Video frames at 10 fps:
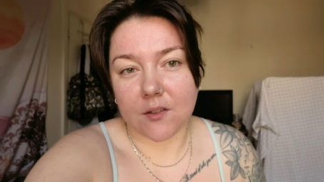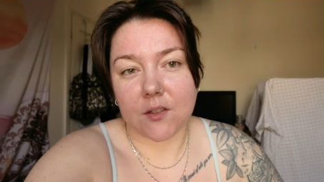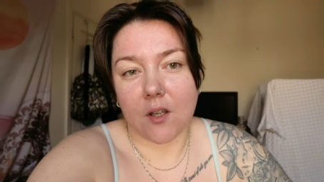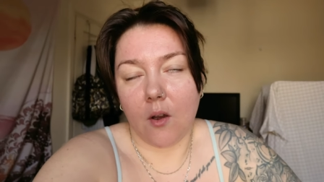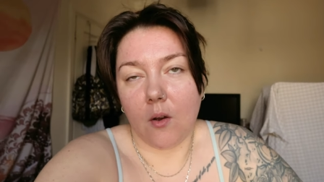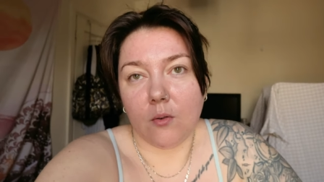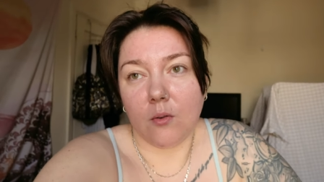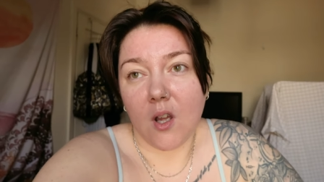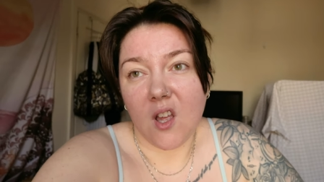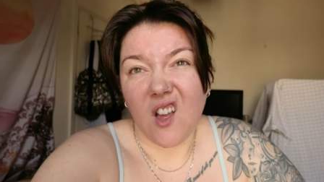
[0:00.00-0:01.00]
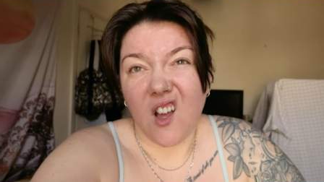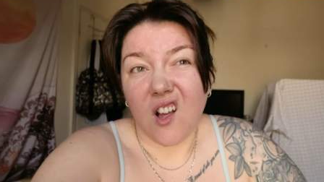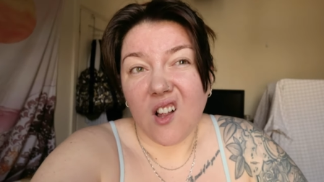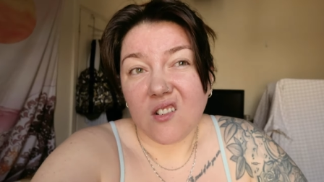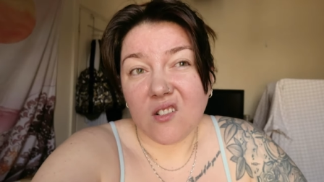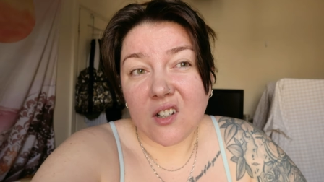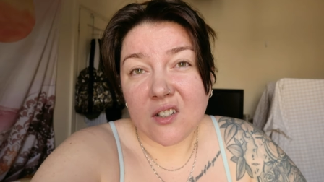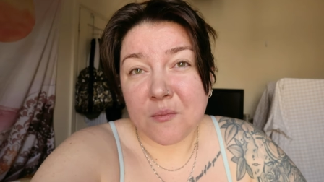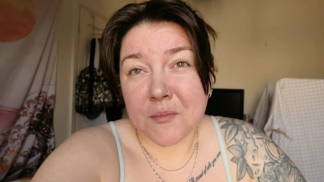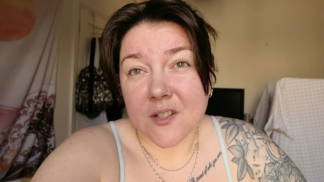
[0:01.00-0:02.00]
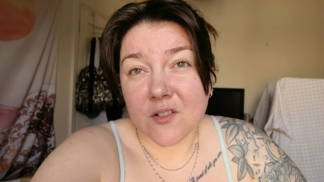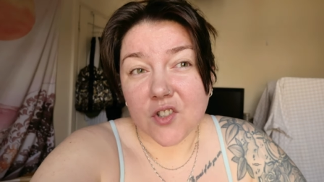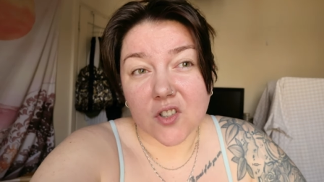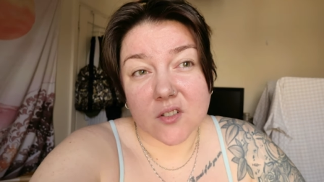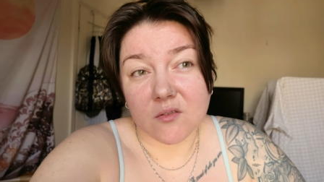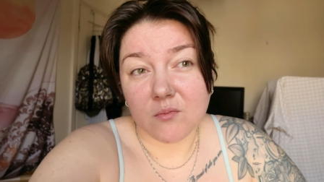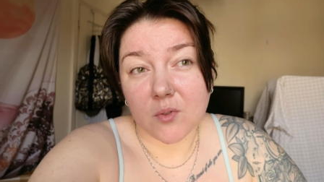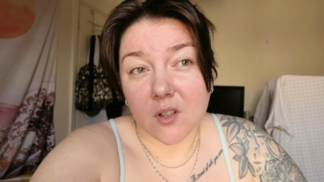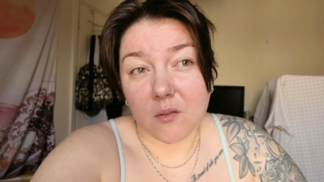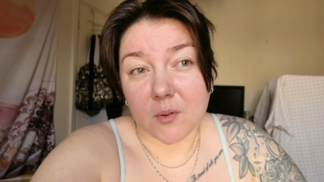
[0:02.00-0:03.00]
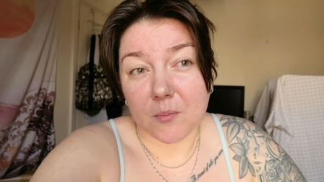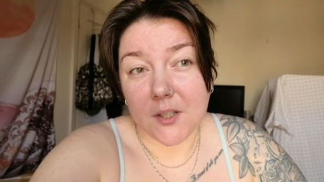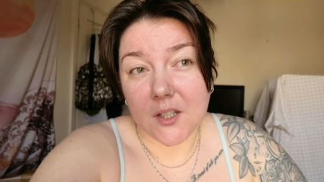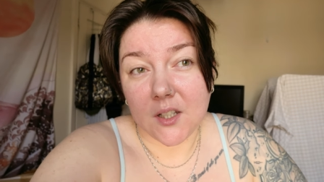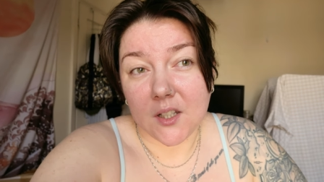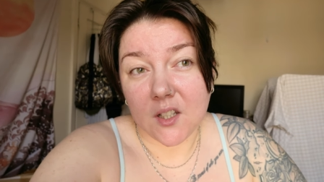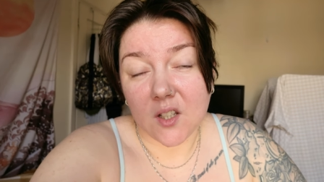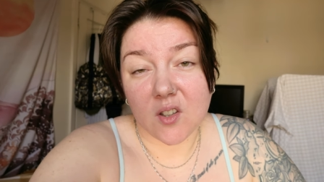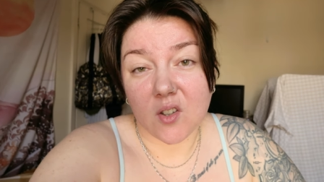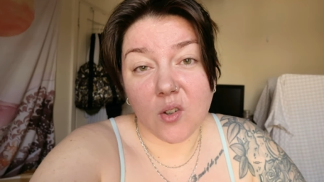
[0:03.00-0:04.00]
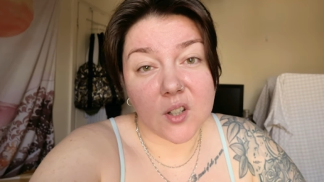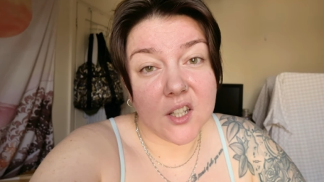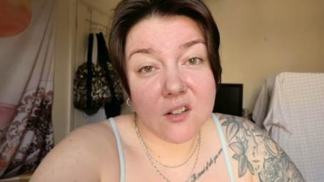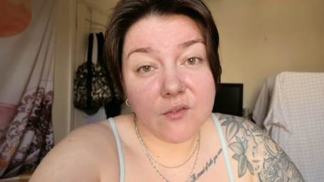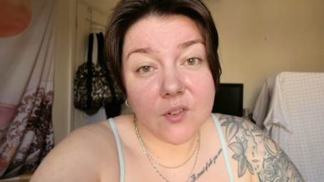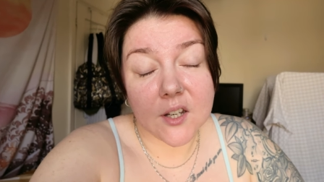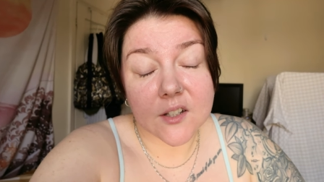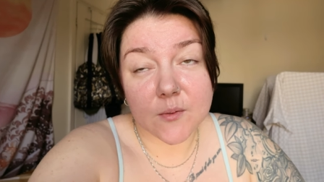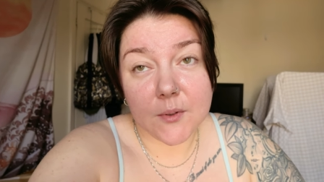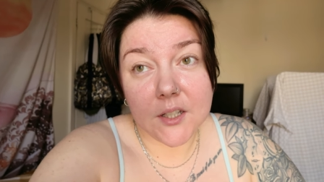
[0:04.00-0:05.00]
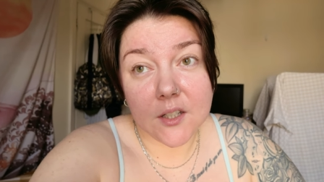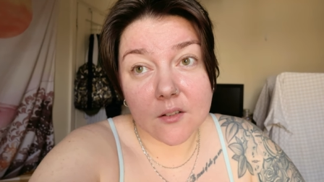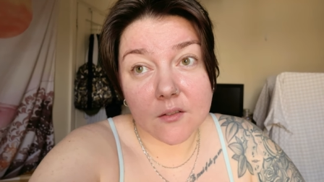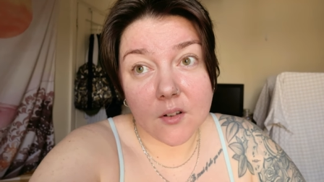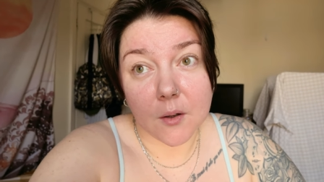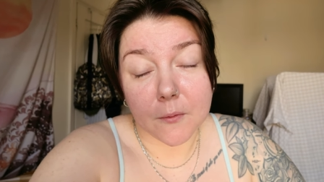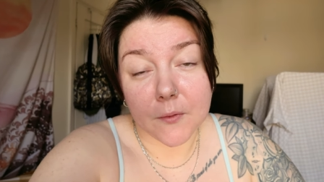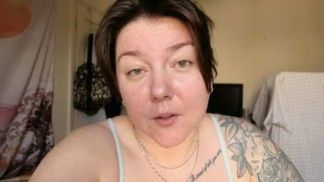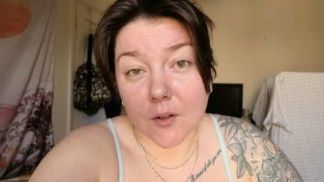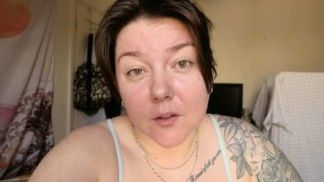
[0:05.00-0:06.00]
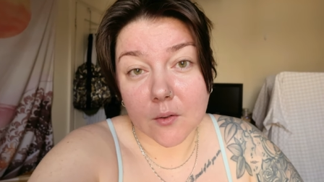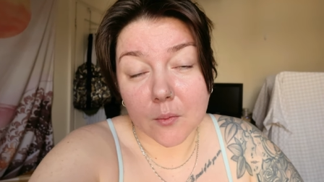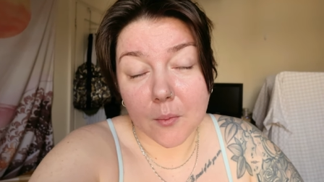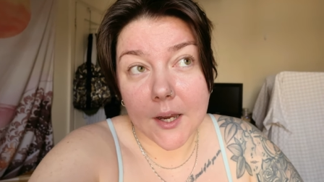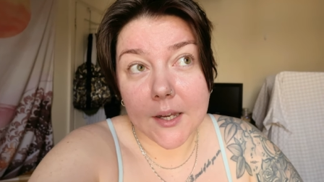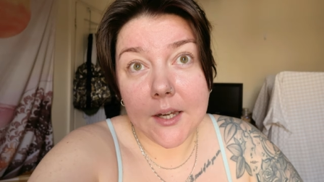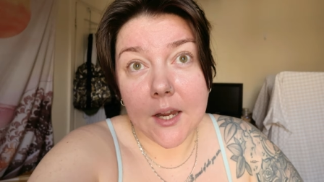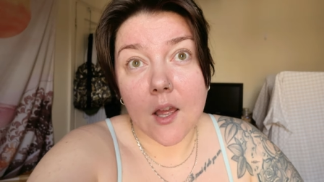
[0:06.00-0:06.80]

So not one hundred percent sure what I will be cooking for next week. I'll figure out on the way.